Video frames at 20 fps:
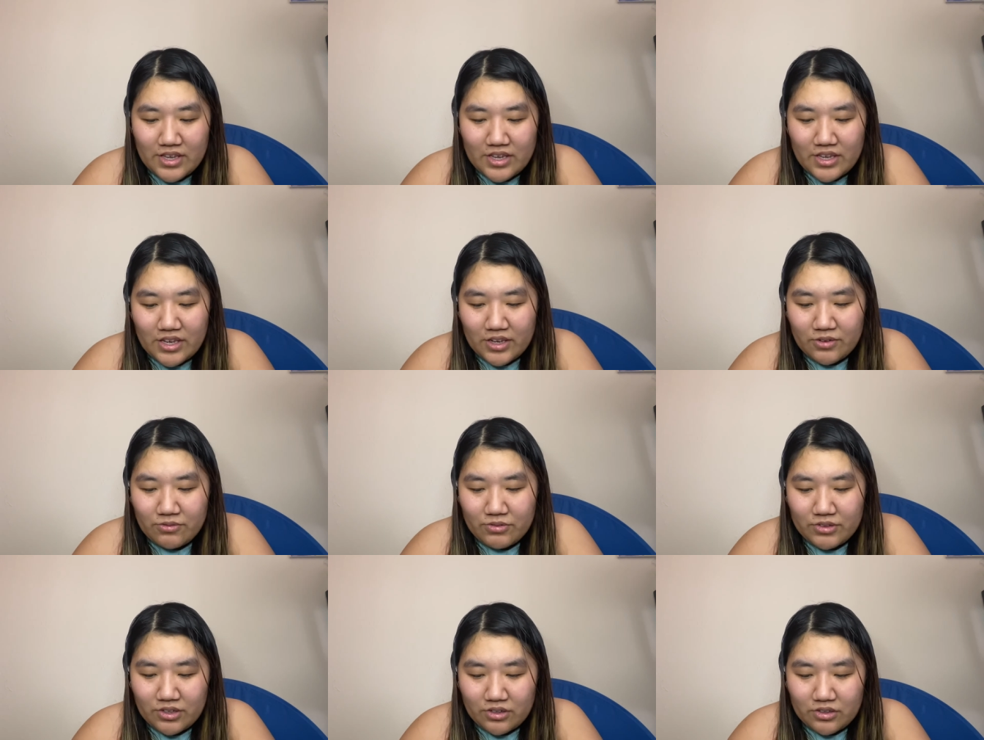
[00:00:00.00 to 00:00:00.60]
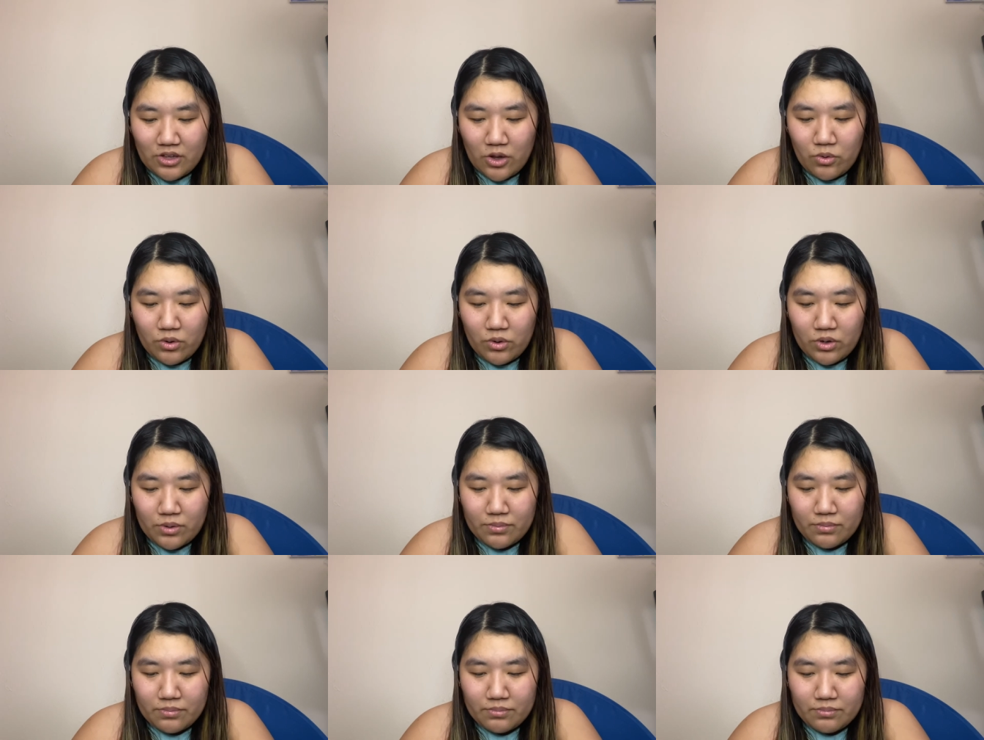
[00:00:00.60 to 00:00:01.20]
in with your
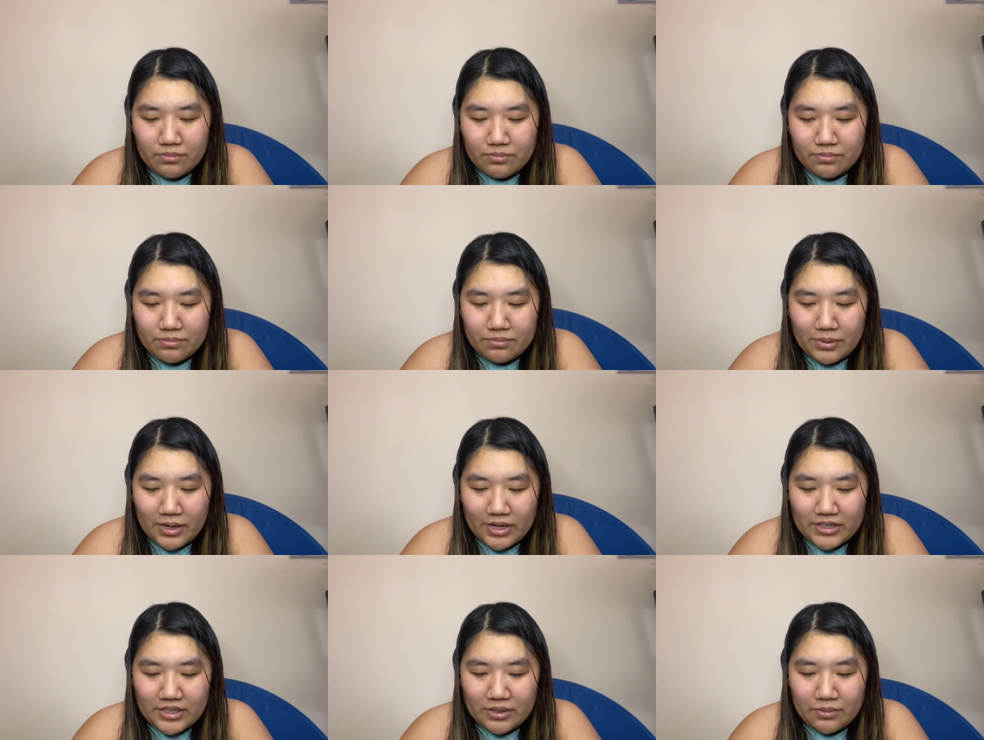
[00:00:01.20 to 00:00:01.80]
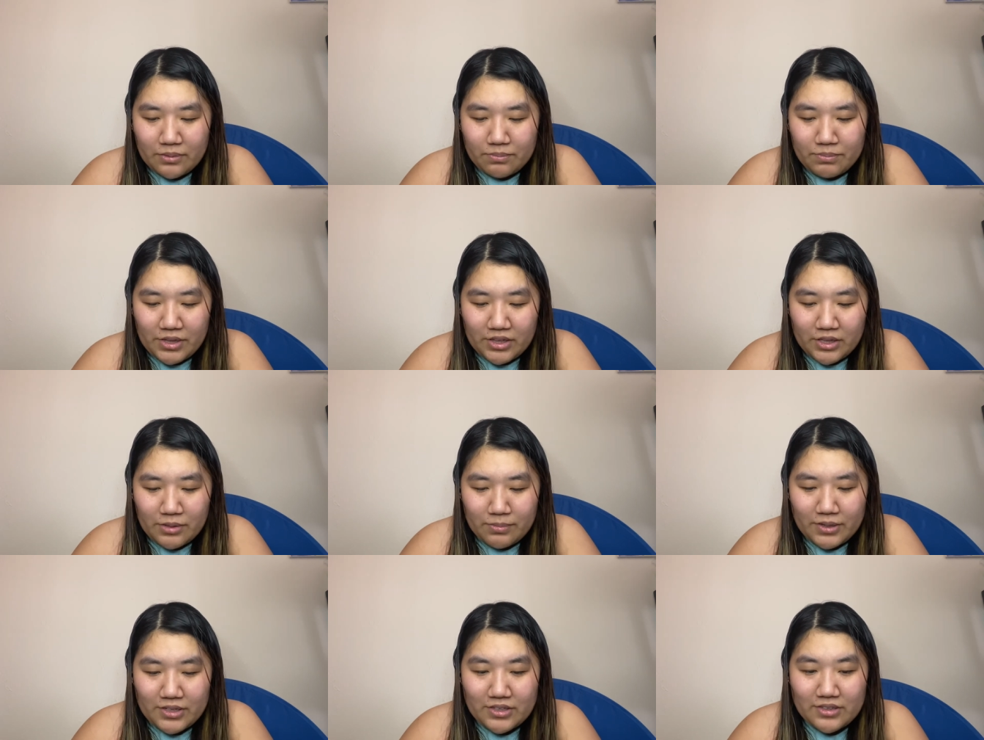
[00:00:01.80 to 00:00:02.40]
lower body
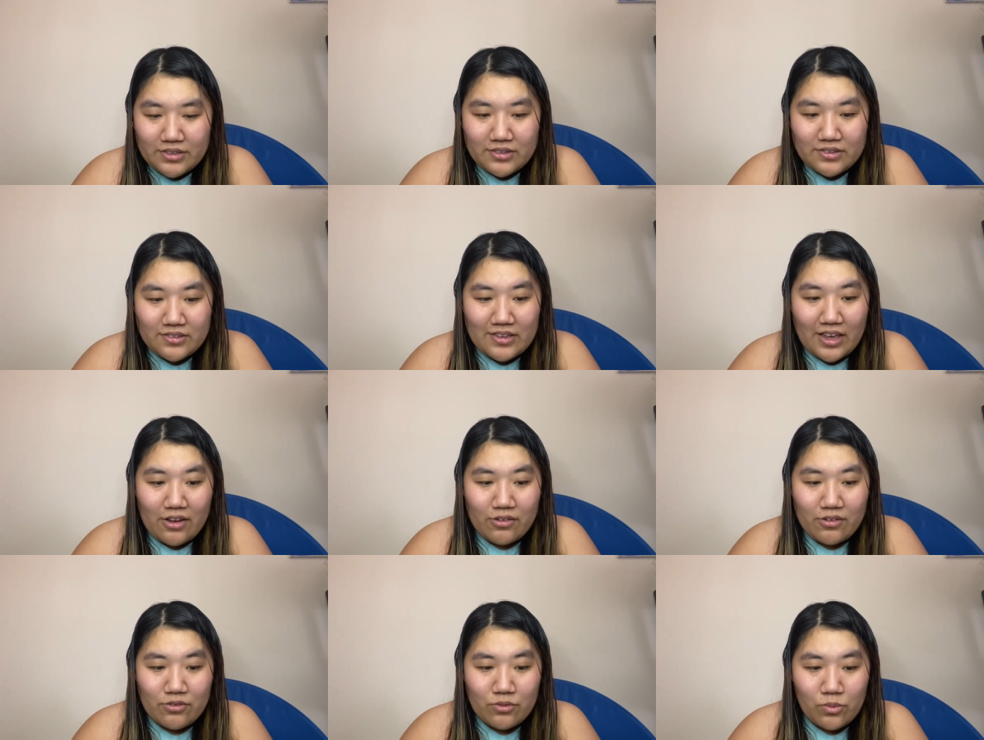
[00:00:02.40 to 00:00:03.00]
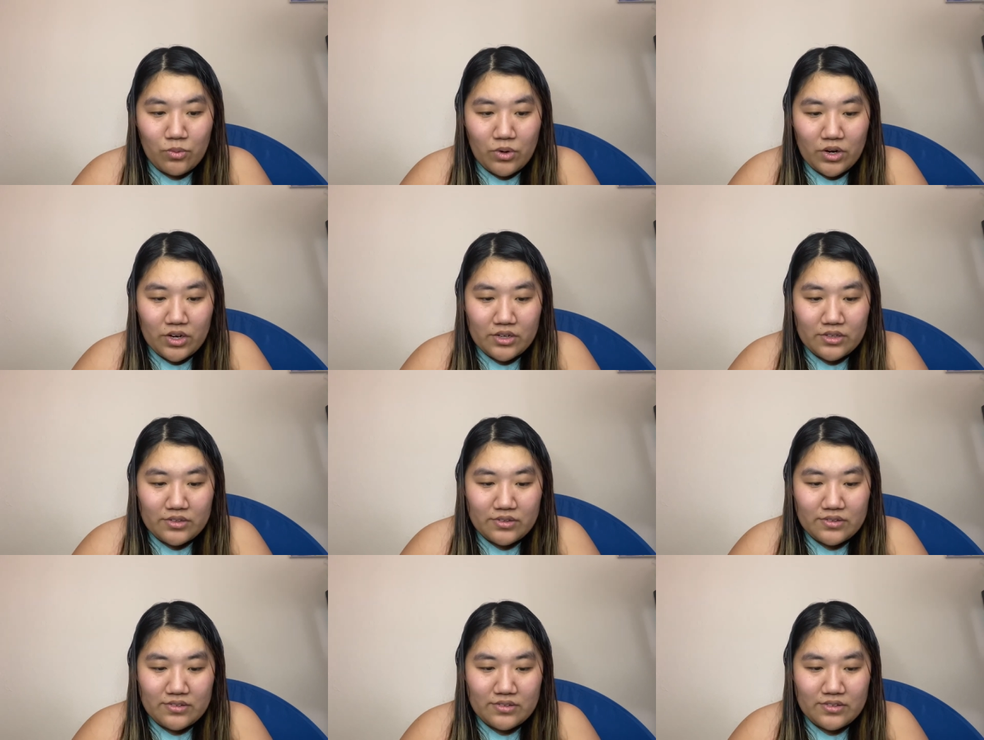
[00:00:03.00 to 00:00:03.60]
belly button
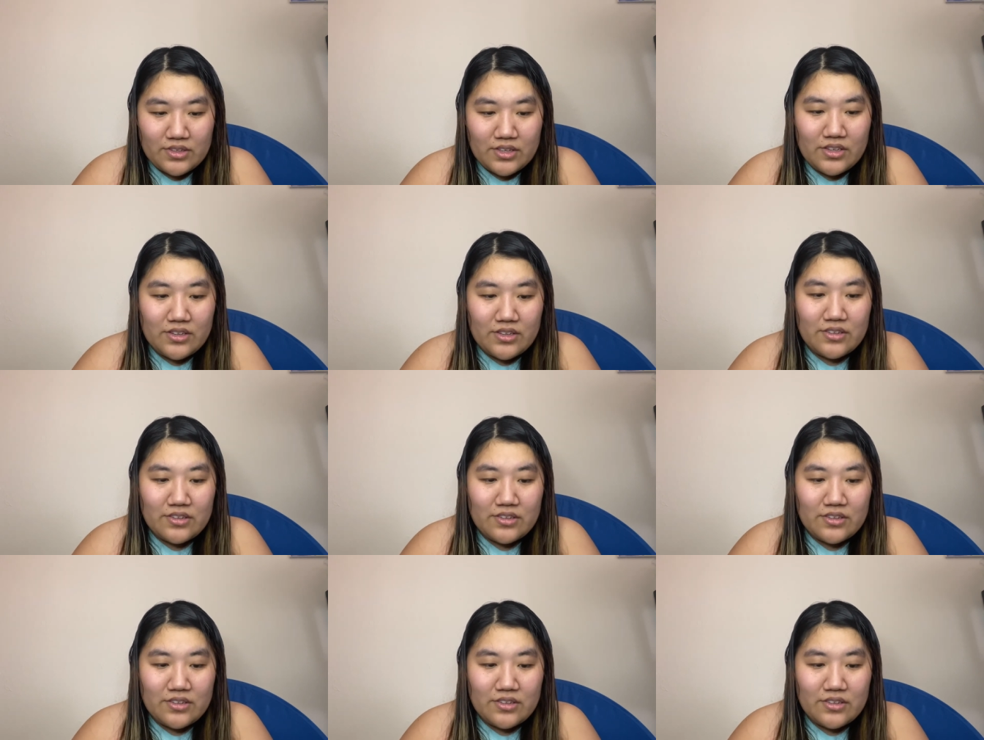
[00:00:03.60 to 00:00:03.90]
downwards.